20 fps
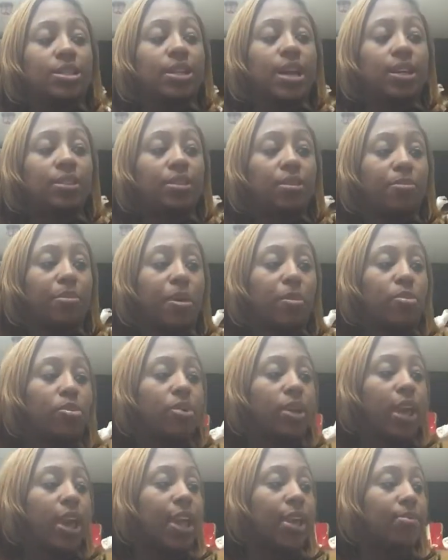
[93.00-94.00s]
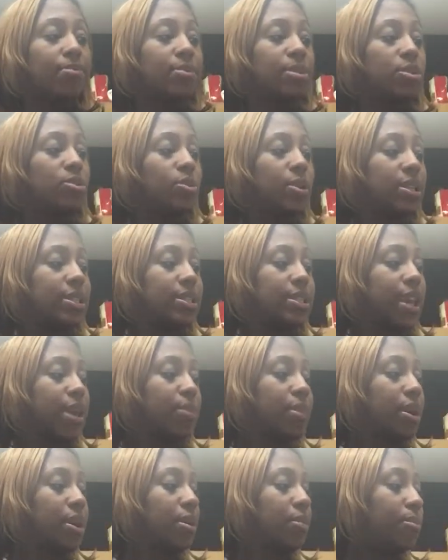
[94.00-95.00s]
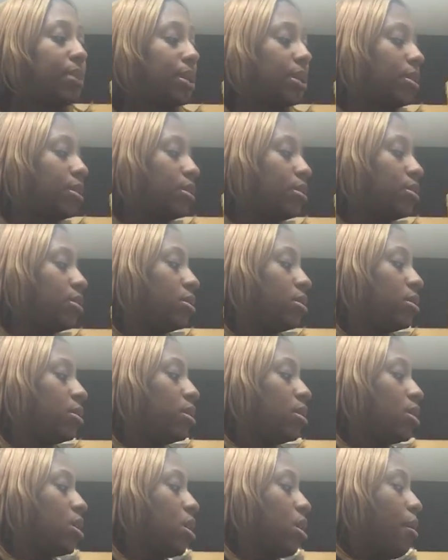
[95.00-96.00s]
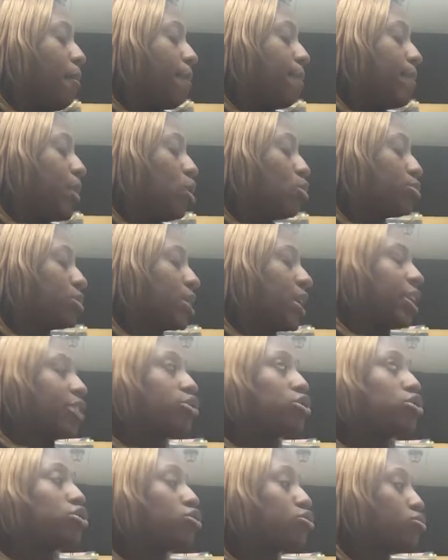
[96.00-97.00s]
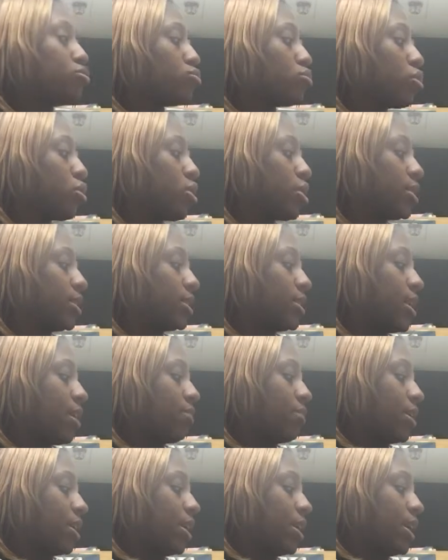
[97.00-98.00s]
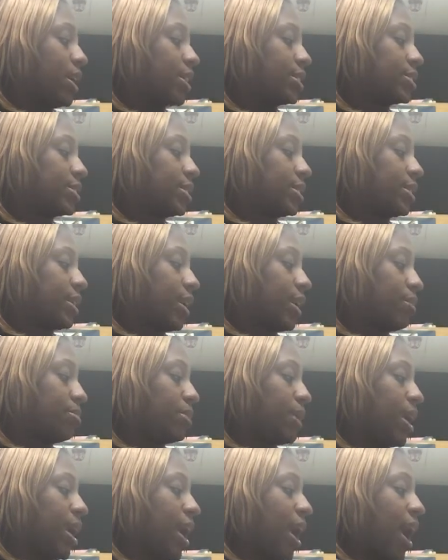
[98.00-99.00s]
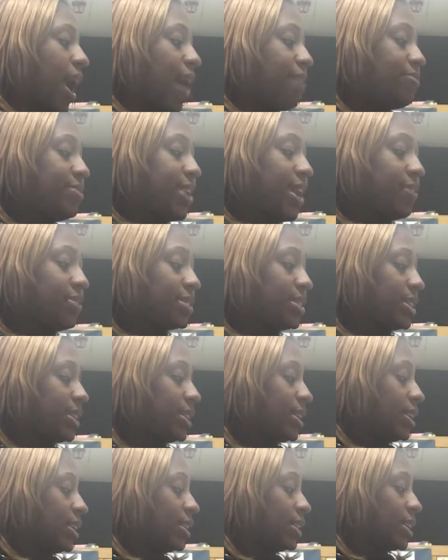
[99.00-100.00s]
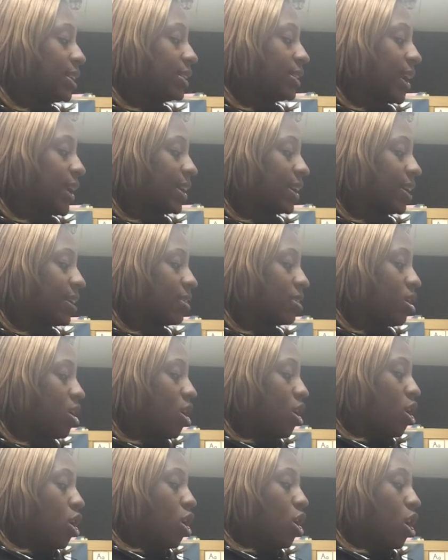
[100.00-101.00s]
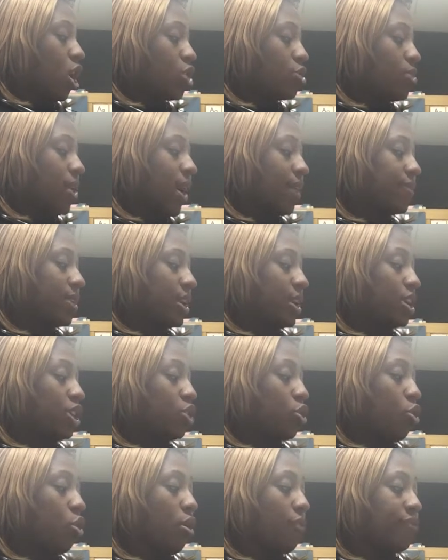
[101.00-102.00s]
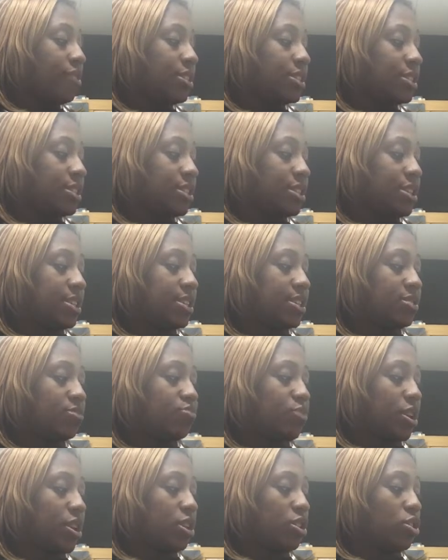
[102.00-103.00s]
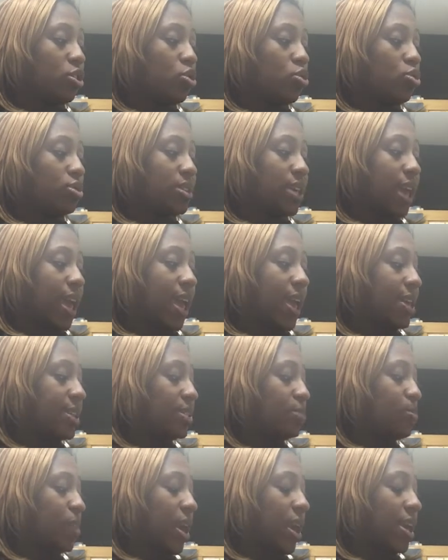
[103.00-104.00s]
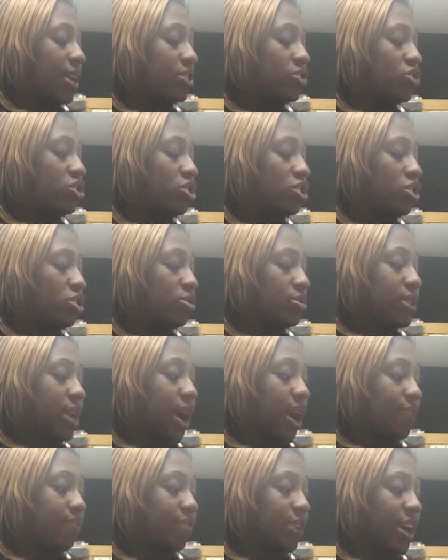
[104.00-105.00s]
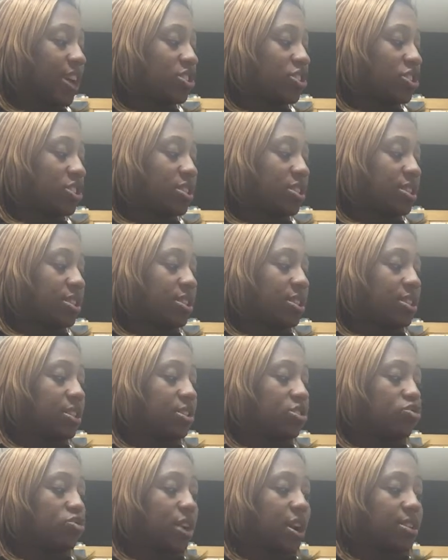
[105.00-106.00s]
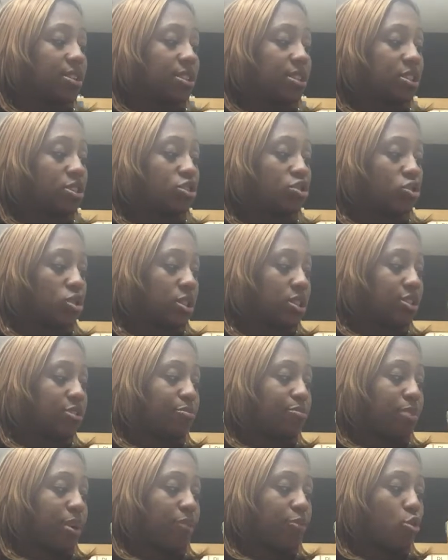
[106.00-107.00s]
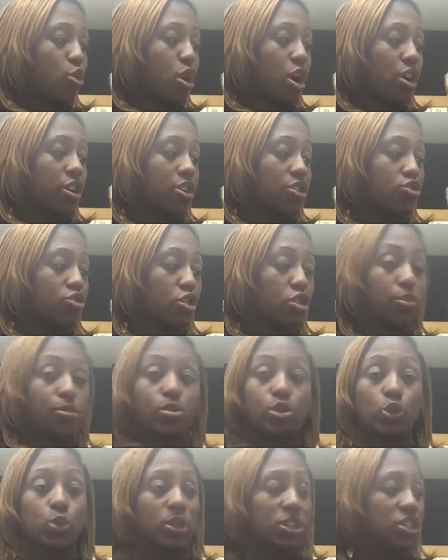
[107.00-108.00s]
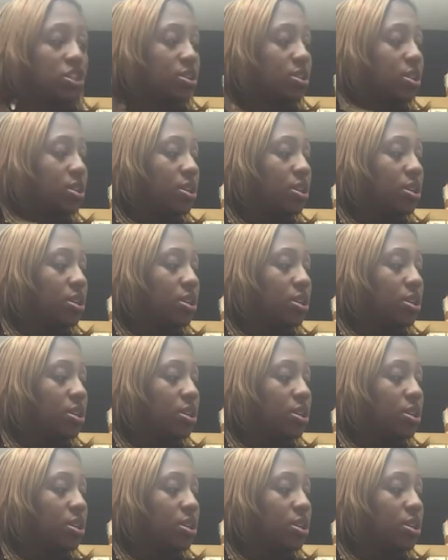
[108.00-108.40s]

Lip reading: Dr. Bumble came to examine Camilla. "Most extraordinary," he exclaimed. "I've never seen anything like it. Are you having any coughing, sneezing, running nose, aches, pains, chills, hot flashes, dizziness, drowsiness, shortness of breath, or uncontrollable twitching?"